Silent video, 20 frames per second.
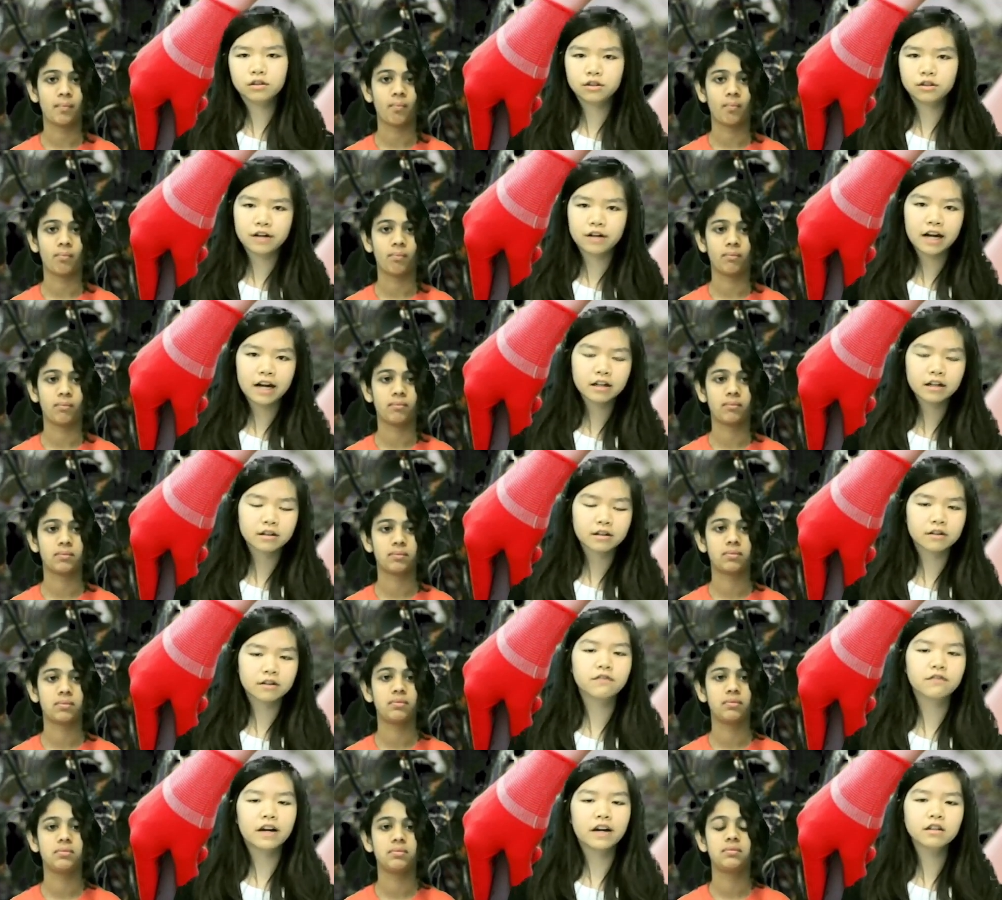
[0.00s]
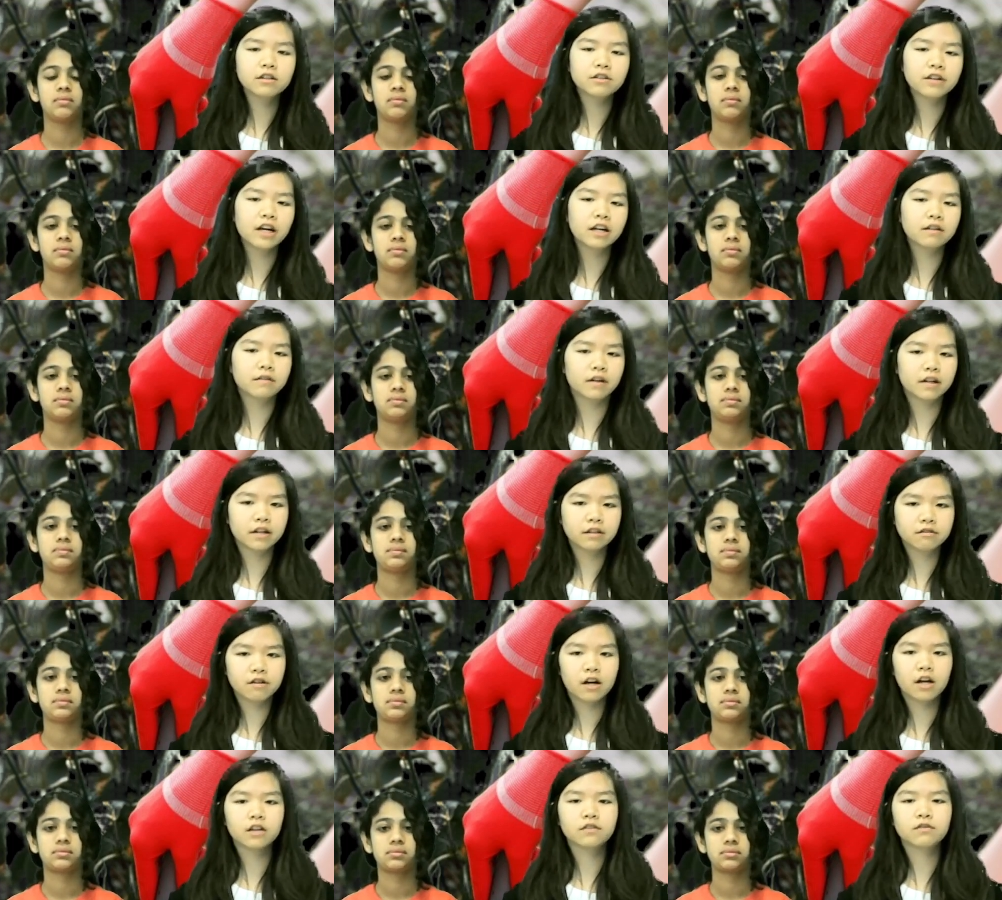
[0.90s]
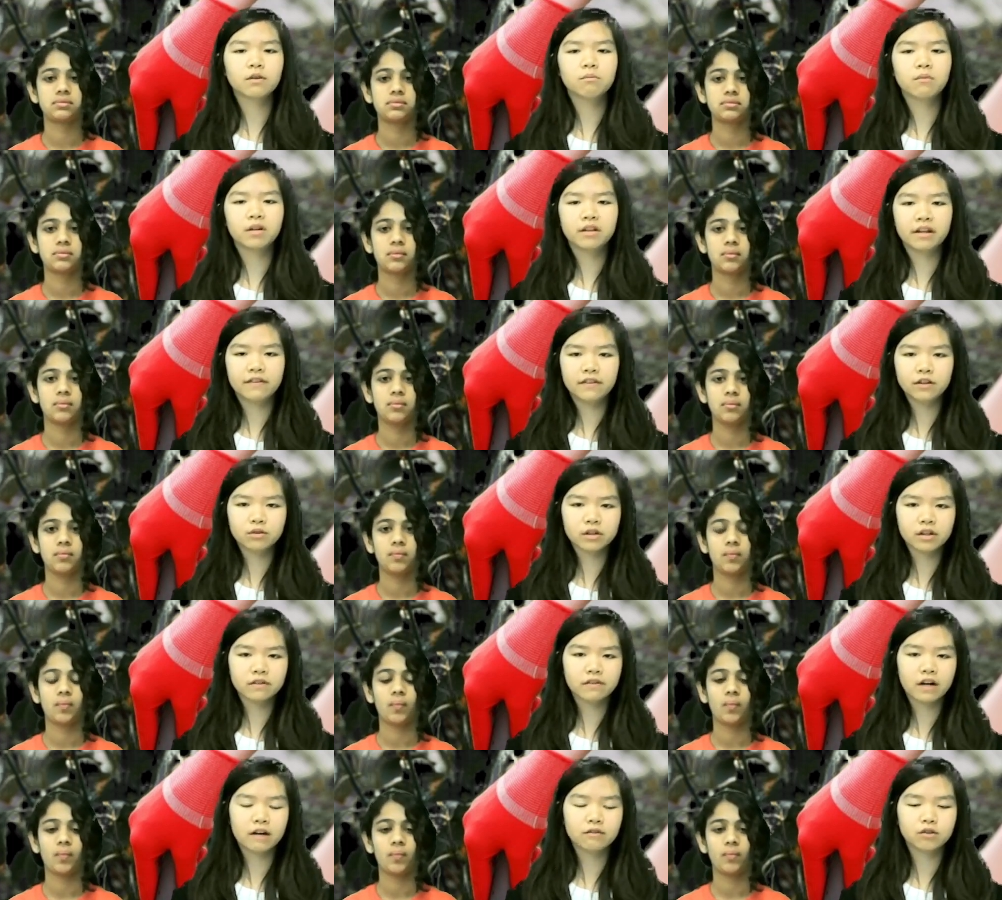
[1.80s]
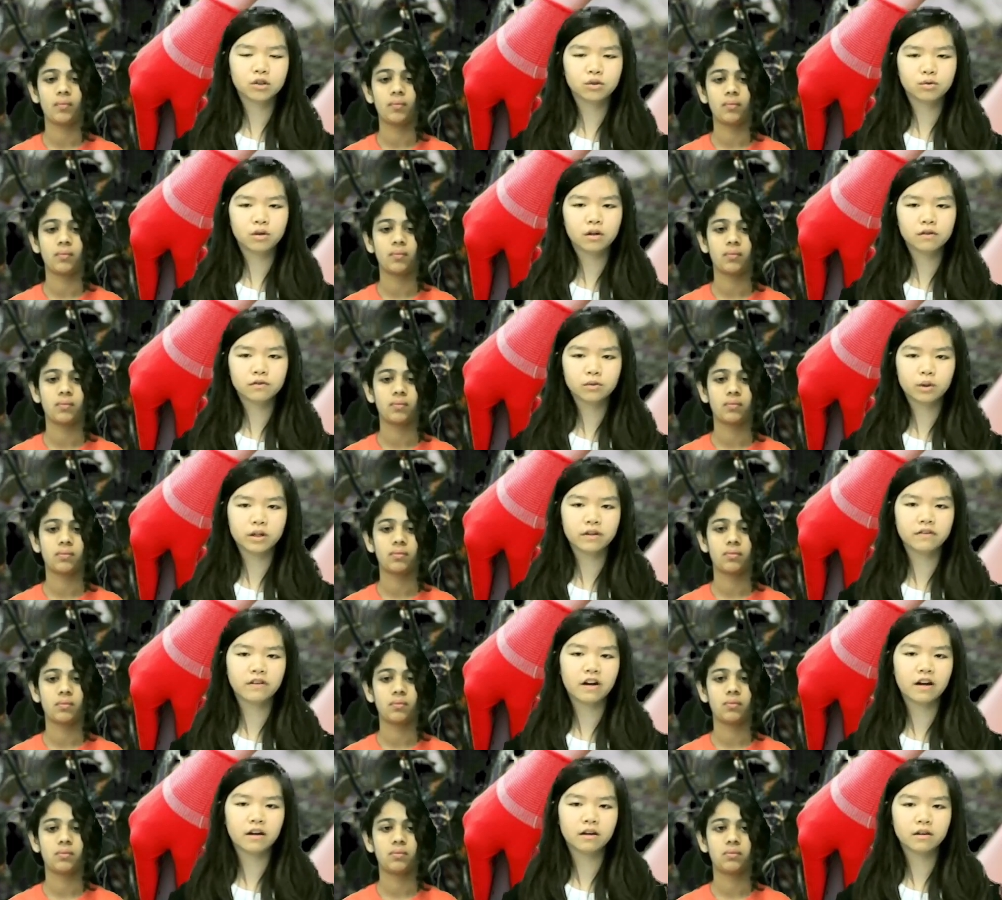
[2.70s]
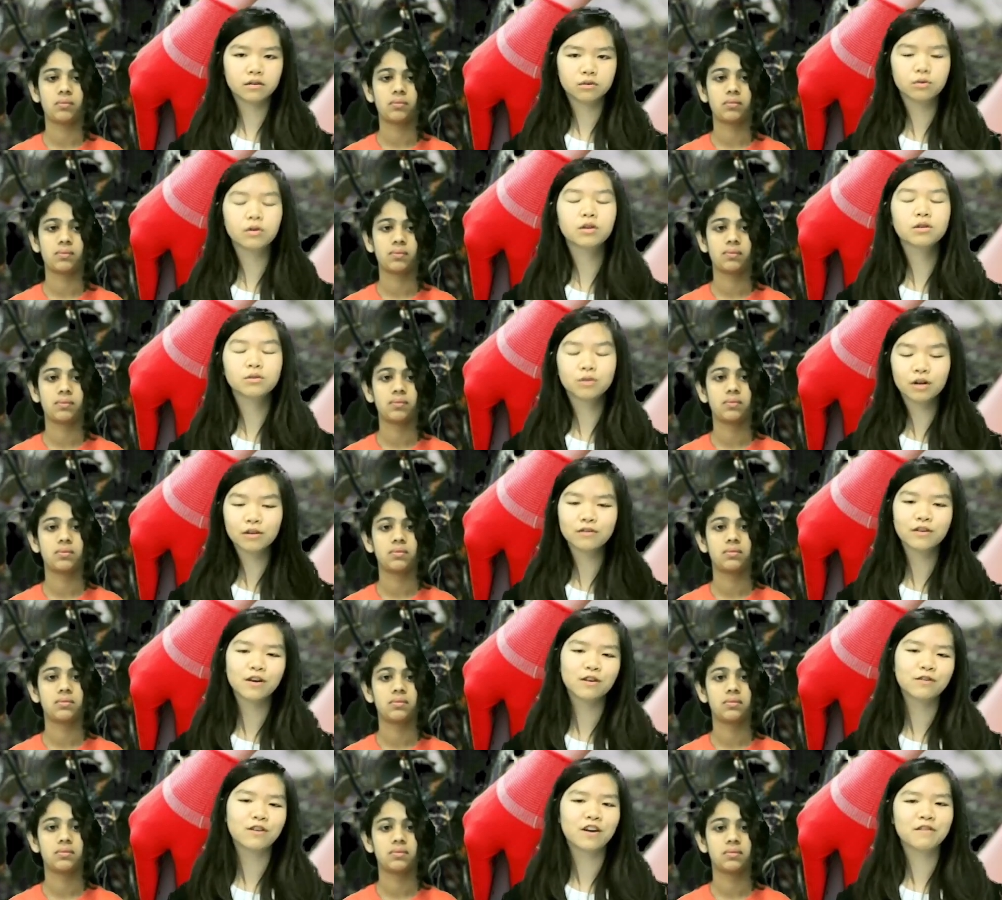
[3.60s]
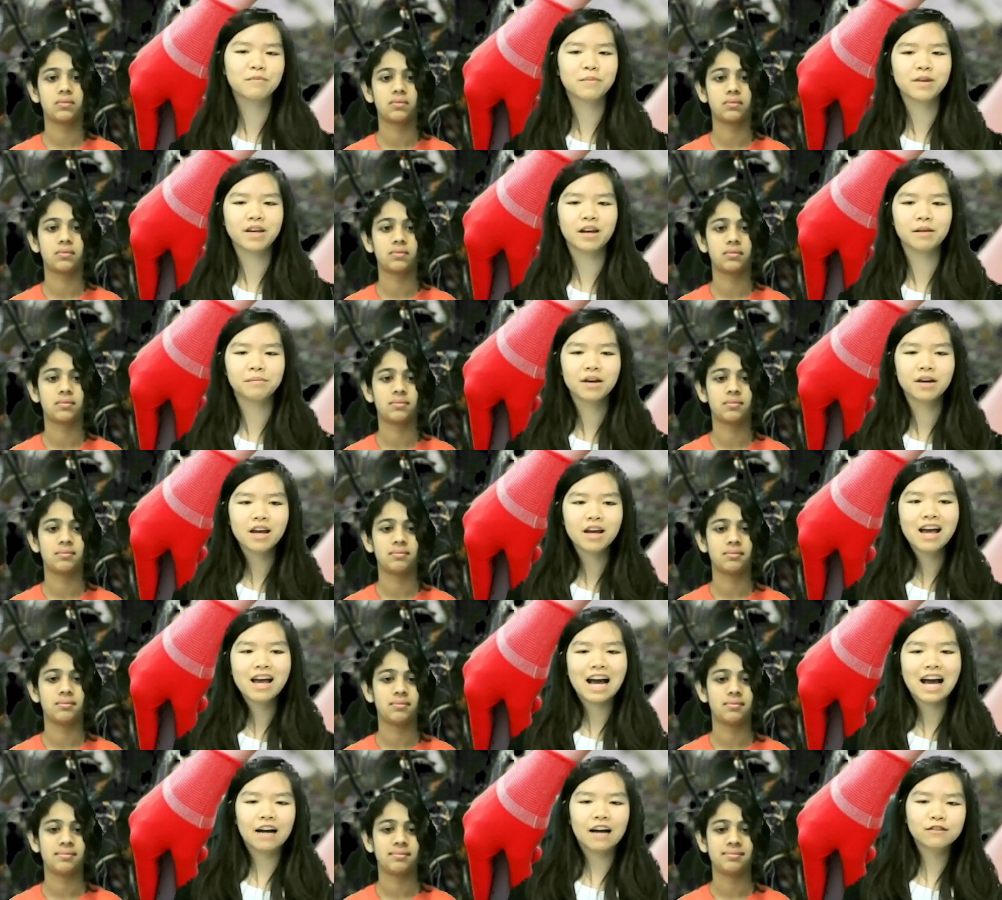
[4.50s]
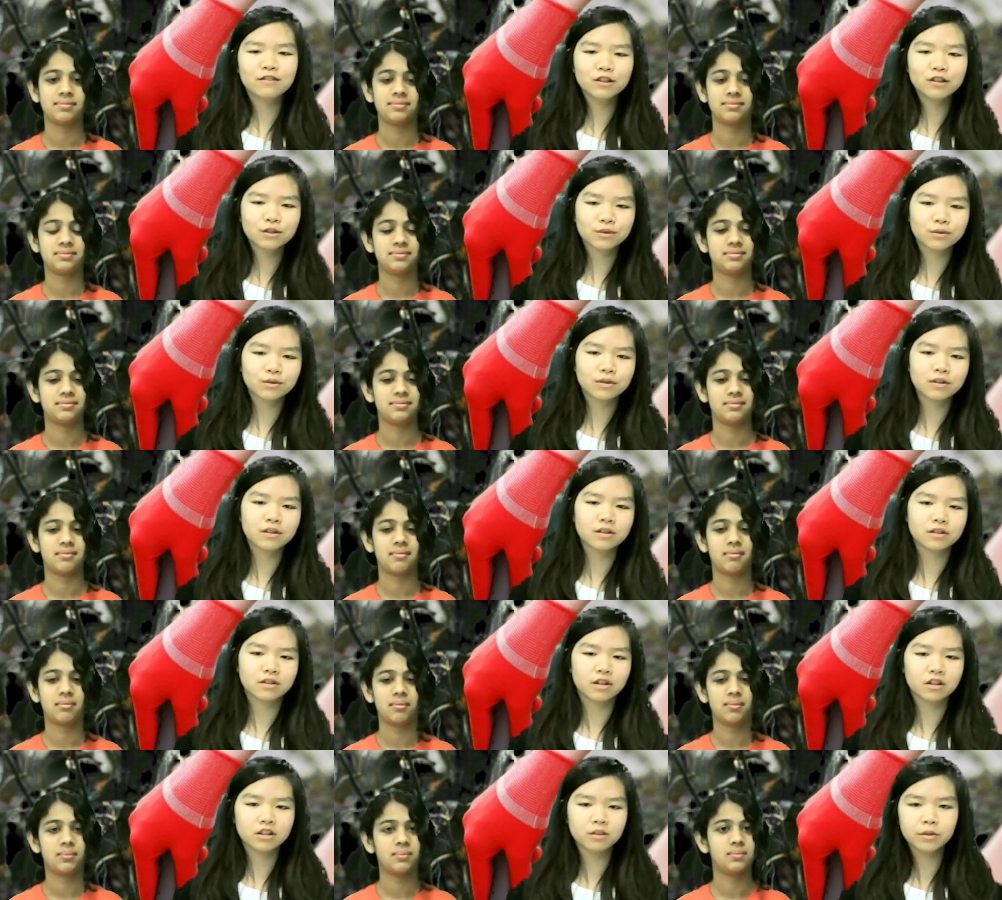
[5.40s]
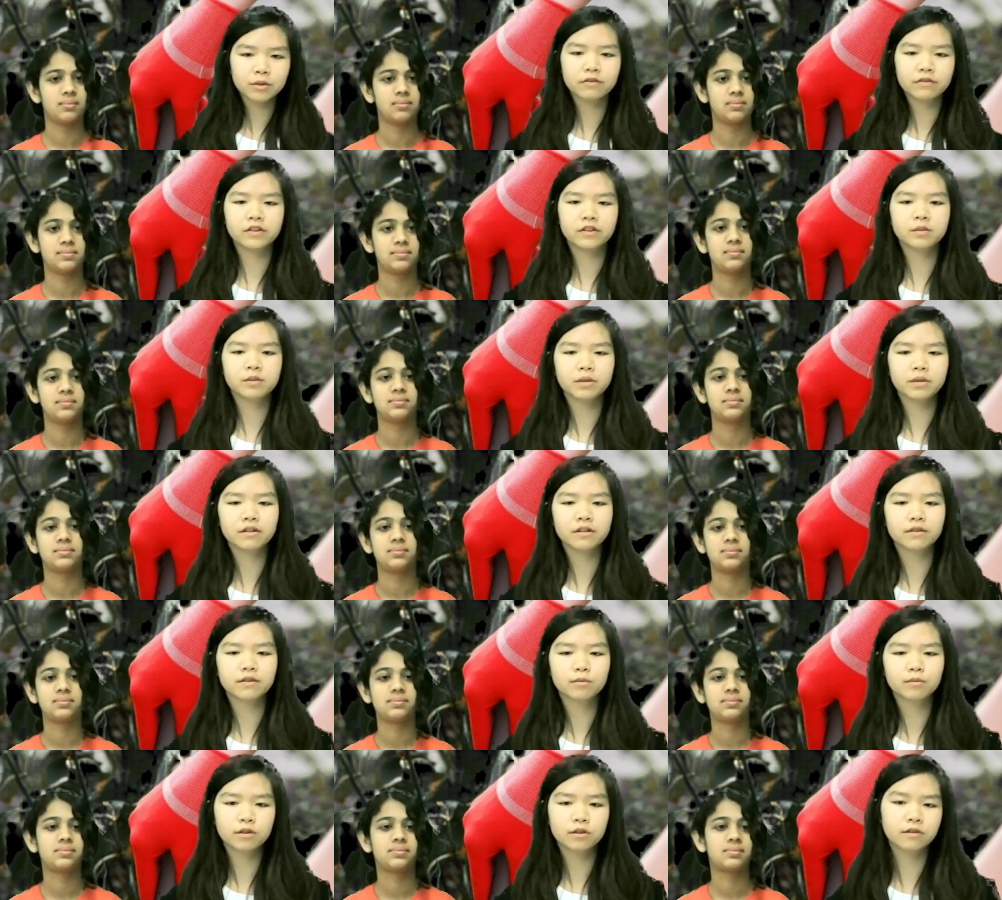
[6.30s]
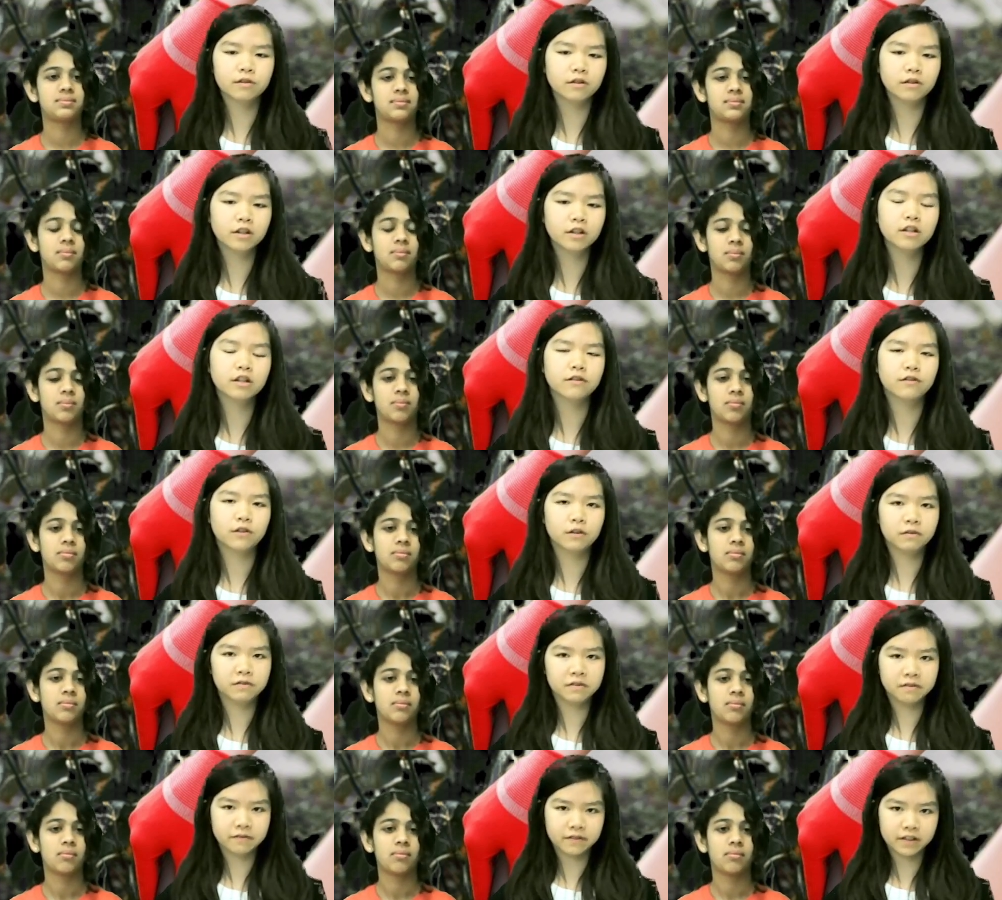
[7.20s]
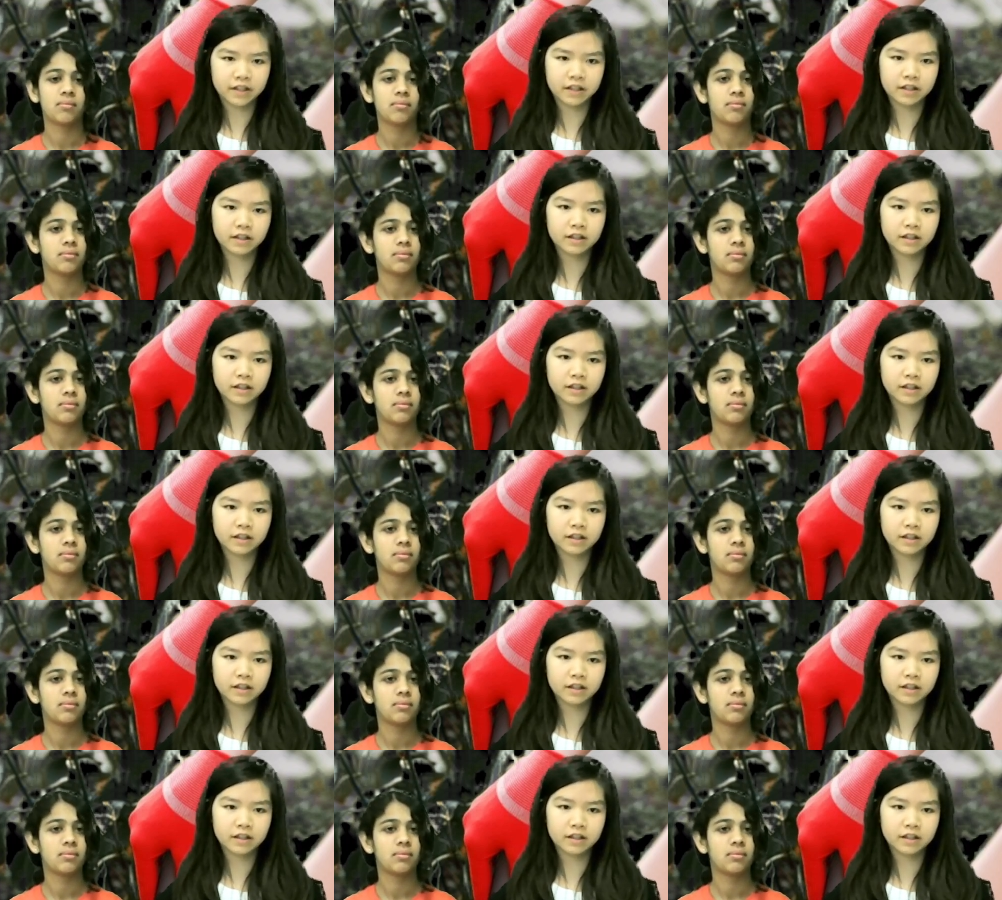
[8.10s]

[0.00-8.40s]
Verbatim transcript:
Speaker 1: track, the final track running trials from 11.25 to 12.25, 12.05 p.m. After school, there's ultimate frisbee from 2.30 to 4.15.